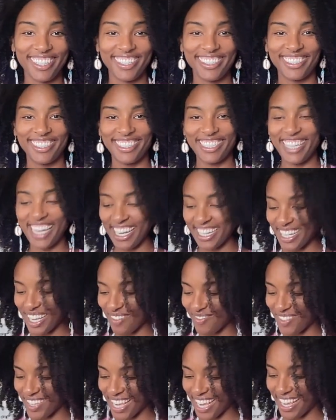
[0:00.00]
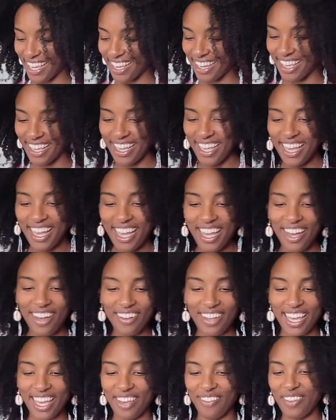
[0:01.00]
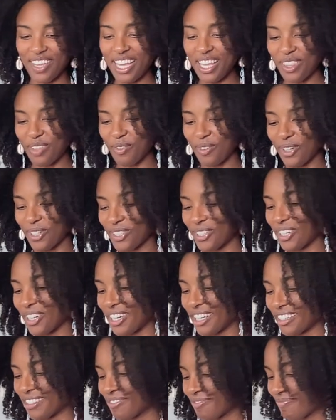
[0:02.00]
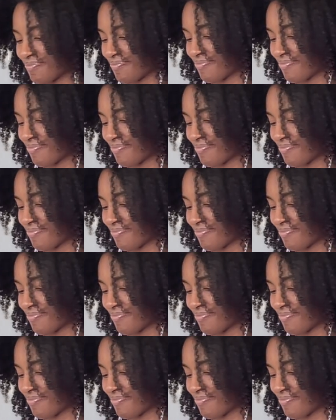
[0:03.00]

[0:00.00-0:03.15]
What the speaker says: She got an update. Okay, we got the World card.